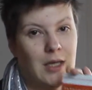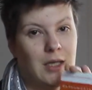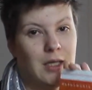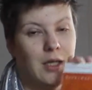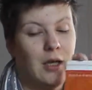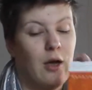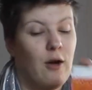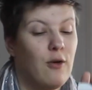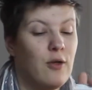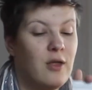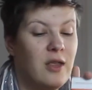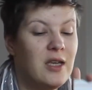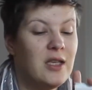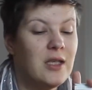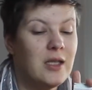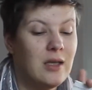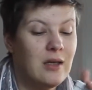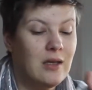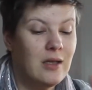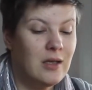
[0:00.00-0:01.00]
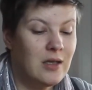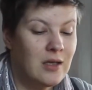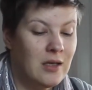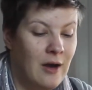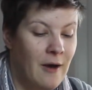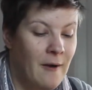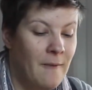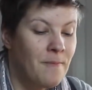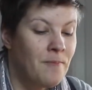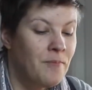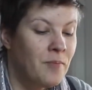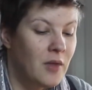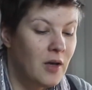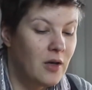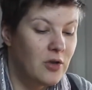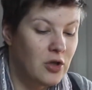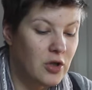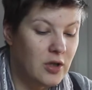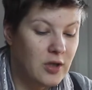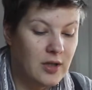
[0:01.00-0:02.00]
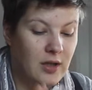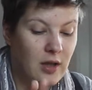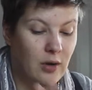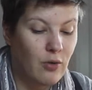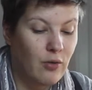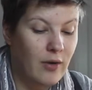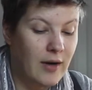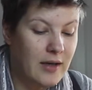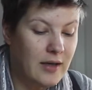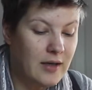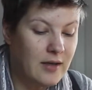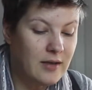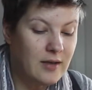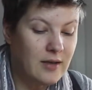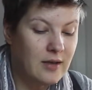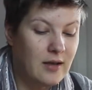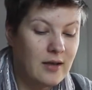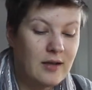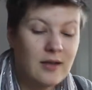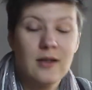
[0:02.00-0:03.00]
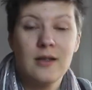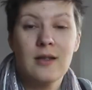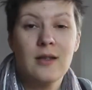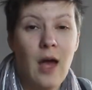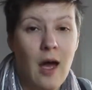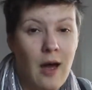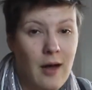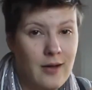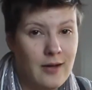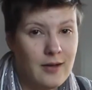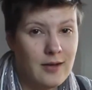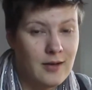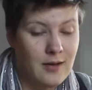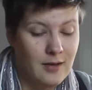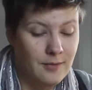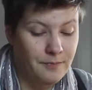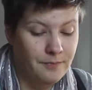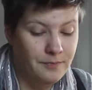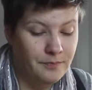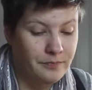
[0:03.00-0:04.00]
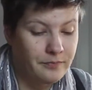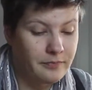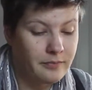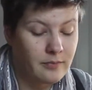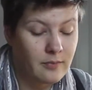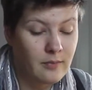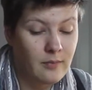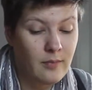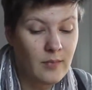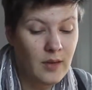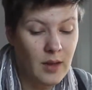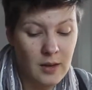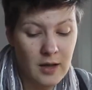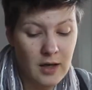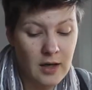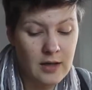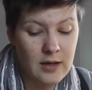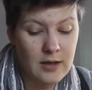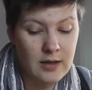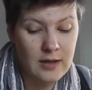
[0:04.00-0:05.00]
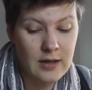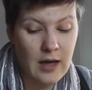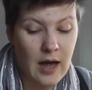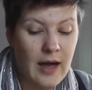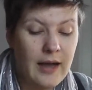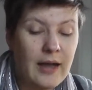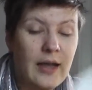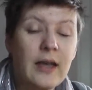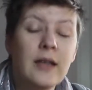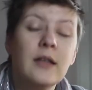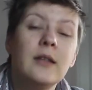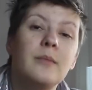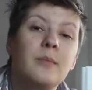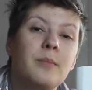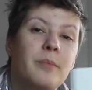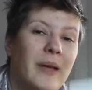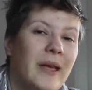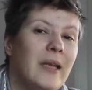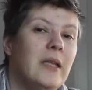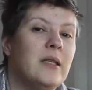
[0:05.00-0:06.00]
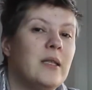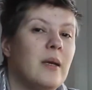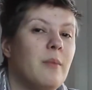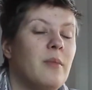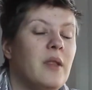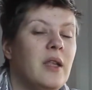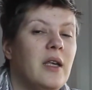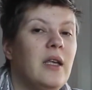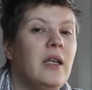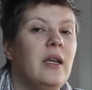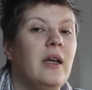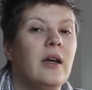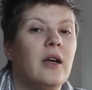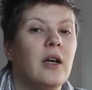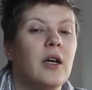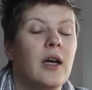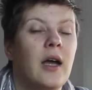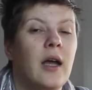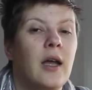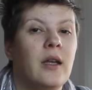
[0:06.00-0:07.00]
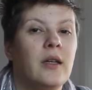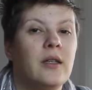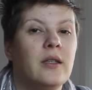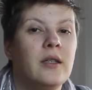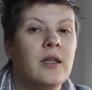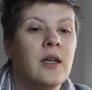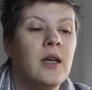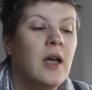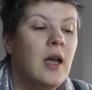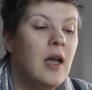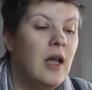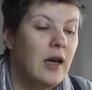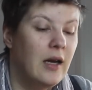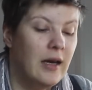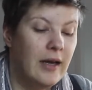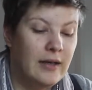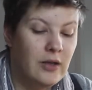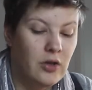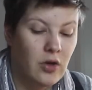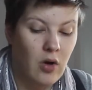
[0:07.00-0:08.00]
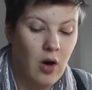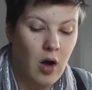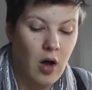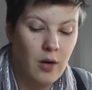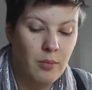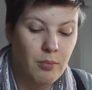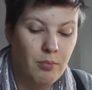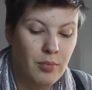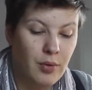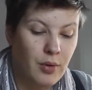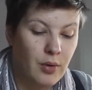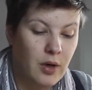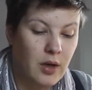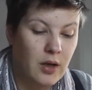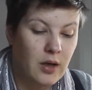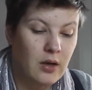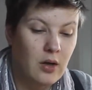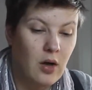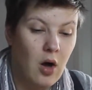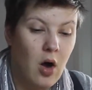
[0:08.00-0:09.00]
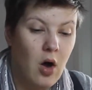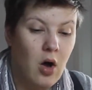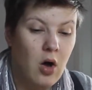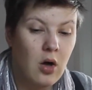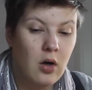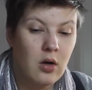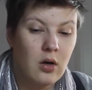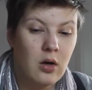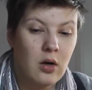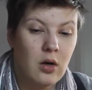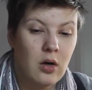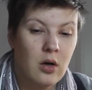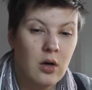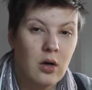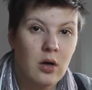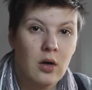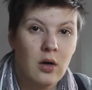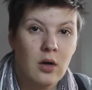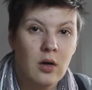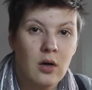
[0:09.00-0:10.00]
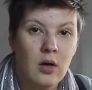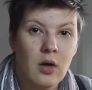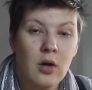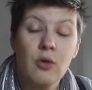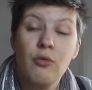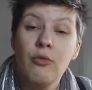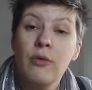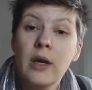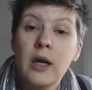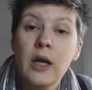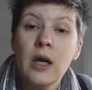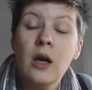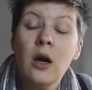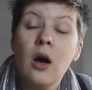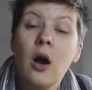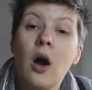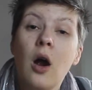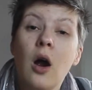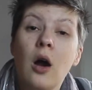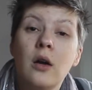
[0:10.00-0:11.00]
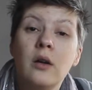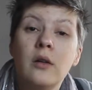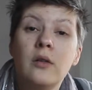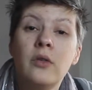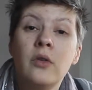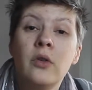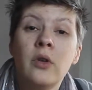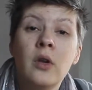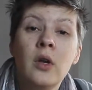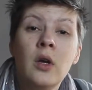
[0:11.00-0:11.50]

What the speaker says: So this is just the greatest size, because I can paint something here and later on put it on a greeting card